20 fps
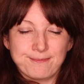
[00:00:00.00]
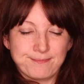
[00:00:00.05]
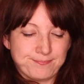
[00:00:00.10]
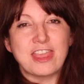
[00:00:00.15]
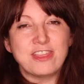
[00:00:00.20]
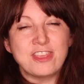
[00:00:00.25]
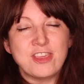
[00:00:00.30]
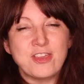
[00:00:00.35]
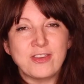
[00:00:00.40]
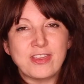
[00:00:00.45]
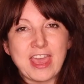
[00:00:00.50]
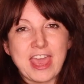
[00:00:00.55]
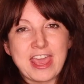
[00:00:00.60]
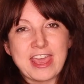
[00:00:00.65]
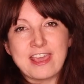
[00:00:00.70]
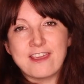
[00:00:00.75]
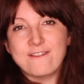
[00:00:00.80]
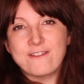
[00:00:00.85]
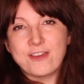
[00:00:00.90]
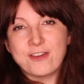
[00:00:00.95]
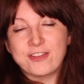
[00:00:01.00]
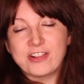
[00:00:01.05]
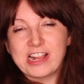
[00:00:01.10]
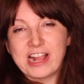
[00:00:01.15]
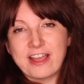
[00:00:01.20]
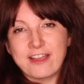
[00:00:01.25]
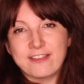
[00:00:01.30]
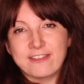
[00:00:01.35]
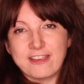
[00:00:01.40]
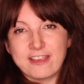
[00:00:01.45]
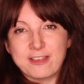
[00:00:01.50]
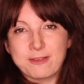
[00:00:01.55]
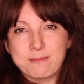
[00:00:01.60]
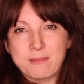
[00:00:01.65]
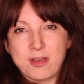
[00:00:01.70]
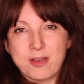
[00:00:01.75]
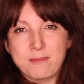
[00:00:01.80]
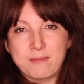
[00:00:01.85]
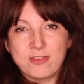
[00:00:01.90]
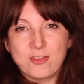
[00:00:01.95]
In the UK, if your child is
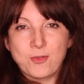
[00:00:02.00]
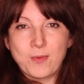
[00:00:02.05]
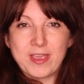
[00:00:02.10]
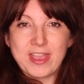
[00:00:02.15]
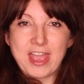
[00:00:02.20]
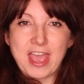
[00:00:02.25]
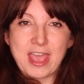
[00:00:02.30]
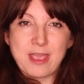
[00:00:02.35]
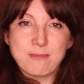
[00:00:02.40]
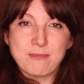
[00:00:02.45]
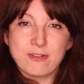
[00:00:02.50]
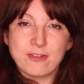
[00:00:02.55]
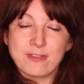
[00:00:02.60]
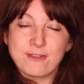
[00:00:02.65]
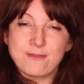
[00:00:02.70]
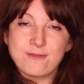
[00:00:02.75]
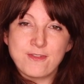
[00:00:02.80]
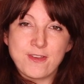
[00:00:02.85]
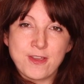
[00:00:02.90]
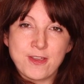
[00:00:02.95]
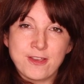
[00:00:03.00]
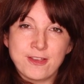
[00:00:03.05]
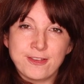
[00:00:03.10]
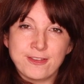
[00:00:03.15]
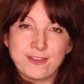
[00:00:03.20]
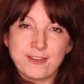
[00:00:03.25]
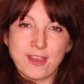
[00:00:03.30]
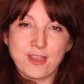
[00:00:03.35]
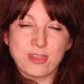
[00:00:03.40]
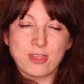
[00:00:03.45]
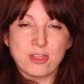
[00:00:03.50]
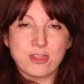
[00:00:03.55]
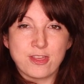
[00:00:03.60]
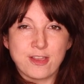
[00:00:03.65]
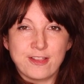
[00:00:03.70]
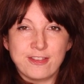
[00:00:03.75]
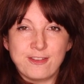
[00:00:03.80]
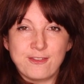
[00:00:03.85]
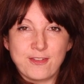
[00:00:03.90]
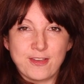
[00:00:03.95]
born between April the 1st and the
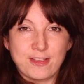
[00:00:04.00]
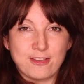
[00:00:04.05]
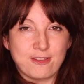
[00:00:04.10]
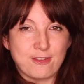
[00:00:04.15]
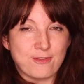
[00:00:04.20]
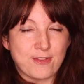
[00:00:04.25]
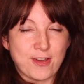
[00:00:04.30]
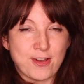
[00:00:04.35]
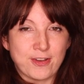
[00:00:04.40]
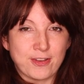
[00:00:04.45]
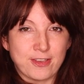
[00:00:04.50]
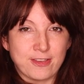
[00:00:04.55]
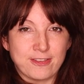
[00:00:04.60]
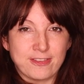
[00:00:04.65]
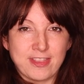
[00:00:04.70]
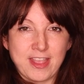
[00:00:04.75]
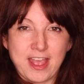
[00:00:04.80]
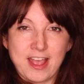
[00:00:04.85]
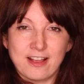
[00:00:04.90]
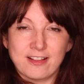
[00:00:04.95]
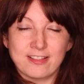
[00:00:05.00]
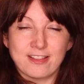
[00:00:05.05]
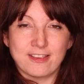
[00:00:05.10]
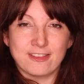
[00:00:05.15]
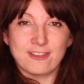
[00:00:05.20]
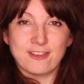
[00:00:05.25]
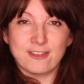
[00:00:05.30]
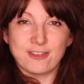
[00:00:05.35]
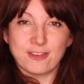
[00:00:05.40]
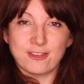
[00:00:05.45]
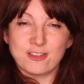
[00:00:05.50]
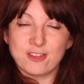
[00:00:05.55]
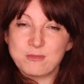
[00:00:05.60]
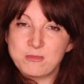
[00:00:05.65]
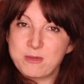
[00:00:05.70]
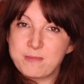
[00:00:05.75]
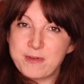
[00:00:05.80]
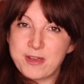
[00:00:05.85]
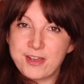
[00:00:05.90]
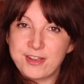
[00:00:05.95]
31st of August, they are classed as a
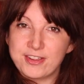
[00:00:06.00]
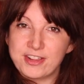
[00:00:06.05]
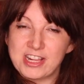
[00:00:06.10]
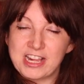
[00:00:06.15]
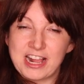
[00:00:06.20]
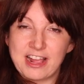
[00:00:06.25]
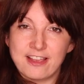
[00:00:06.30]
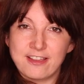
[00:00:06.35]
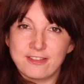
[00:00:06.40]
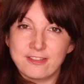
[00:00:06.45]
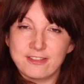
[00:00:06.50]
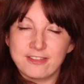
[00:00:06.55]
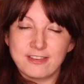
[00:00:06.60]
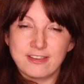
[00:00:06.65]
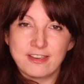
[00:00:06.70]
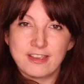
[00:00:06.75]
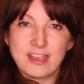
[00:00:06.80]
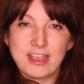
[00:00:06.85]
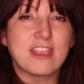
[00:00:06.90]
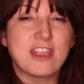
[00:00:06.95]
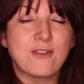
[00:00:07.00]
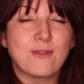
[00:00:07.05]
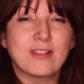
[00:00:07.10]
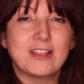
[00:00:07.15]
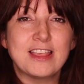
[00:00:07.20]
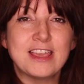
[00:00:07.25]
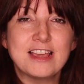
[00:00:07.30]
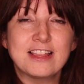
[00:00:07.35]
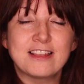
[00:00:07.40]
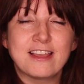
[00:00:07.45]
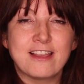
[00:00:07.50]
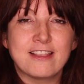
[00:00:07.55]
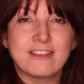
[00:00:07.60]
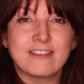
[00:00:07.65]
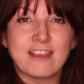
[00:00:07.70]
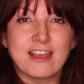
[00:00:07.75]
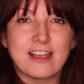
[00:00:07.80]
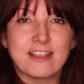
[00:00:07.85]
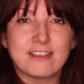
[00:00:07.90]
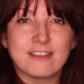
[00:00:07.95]
summer born child, then you are legally
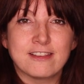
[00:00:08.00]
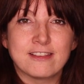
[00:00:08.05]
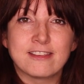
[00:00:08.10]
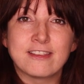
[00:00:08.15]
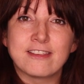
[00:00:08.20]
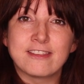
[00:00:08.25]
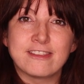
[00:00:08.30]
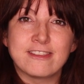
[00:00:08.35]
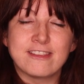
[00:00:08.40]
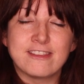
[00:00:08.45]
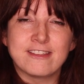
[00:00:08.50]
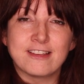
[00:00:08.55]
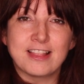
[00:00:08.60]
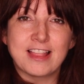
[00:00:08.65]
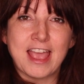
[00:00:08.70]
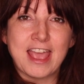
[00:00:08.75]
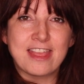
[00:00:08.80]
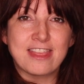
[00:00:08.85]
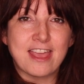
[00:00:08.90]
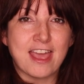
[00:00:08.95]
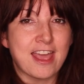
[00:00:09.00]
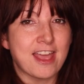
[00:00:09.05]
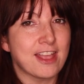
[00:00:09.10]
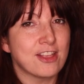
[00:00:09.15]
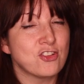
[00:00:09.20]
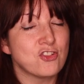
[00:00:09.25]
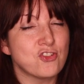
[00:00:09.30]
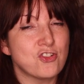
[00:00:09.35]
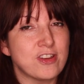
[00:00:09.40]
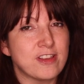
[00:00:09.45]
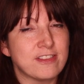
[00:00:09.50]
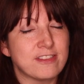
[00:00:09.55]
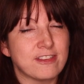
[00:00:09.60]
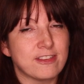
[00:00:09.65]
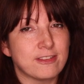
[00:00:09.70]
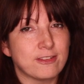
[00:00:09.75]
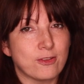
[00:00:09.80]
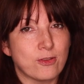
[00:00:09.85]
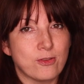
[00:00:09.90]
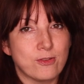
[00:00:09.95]
entitled to delay their entry into
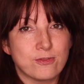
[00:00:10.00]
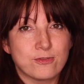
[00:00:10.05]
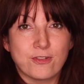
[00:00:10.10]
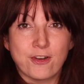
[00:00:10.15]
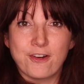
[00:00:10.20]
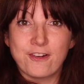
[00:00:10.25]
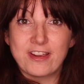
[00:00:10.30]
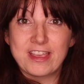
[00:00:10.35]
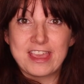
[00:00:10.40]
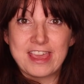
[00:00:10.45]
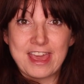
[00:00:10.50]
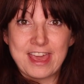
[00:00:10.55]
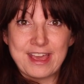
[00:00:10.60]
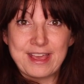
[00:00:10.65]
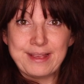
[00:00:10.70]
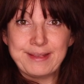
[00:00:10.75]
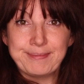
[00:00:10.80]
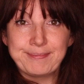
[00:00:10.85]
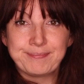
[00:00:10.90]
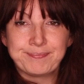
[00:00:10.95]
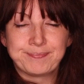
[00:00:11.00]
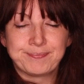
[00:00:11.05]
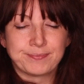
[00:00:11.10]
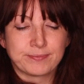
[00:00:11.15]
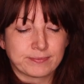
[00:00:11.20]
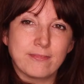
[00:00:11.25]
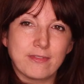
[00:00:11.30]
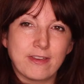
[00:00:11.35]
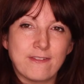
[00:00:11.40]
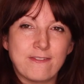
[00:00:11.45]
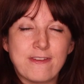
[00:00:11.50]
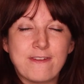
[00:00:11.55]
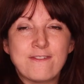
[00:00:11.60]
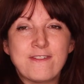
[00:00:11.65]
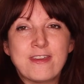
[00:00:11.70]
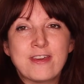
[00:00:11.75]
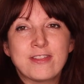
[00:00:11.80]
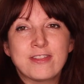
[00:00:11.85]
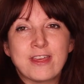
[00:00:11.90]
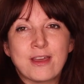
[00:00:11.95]
school for a year. If you
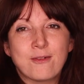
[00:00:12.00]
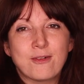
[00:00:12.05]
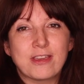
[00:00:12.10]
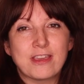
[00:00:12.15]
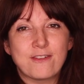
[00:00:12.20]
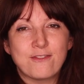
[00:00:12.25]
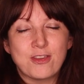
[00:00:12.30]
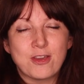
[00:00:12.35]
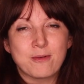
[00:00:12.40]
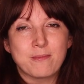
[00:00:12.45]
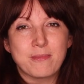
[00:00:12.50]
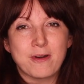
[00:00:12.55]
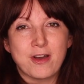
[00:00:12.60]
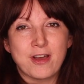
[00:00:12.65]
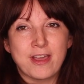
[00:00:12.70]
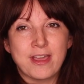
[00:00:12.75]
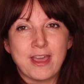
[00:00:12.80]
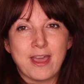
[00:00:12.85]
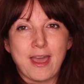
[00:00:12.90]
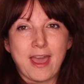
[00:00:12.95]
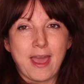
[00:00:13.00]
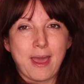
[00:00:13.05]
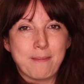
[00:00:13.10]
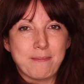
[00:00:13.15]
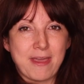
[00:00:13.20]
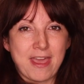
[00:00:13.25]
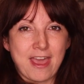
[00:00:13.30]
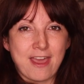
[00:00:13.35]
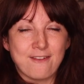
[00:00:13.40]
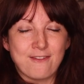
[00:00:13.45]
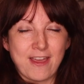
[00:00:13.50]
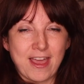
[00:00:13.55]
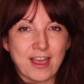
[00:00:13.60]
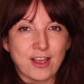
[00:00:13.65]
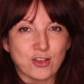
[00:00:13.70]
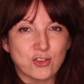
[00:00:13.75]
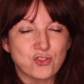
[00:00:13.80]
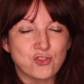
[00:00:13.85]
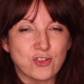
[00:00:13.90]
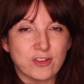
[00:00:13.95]
feel that would give your boy a bit of
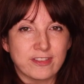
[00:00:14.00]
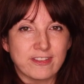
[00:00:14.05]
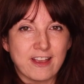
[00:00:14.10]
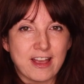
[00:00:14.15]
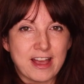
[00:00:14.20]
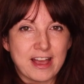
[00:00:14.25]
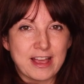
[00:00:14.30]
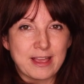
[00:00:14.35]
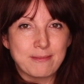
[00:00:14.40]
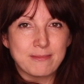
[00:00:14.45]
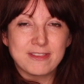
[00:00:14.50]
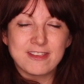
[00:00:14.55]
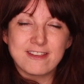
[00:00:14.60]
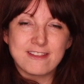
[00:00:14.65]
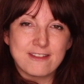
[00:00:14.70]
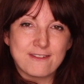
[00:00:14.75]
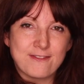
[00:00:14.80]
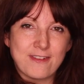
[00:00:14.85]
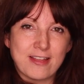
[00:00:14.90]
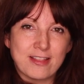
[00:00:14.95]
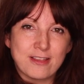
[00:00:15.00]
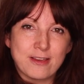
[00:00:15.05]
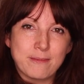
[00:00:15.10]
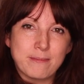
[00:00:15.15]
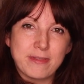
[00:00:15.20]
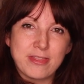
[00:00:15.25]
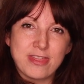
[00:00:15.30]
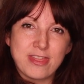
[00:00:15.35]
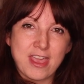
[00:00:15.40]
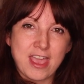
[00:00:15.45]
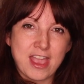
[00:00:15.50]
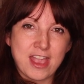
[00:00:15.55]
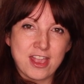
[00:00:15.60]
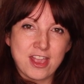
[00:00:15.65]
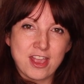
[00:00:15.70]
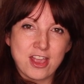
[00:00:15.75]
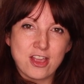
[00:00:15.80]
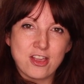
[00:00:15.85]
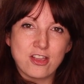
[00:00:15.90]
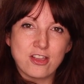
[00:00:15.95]
extra time to develop,
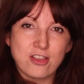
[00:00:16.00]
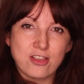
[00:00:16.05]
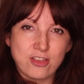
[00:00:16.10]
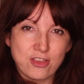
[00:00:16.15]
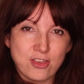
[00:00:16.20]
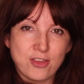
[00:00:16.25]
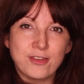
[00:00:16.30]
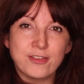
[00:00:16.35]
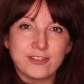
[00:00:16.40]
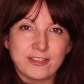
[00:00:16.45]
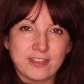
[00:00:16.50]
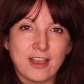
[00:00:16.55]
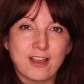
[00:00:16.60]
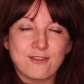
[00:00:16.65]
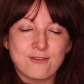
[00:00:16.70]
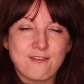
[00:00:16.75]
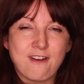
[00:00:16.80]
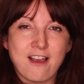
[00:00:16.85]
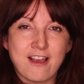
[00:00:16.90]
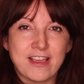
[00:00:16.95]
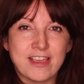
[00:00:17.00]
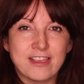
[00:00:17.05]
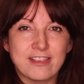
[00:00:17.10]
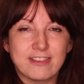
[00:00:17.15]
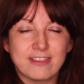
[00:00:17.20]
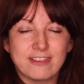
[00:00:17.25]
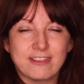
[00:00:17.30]
then use that right.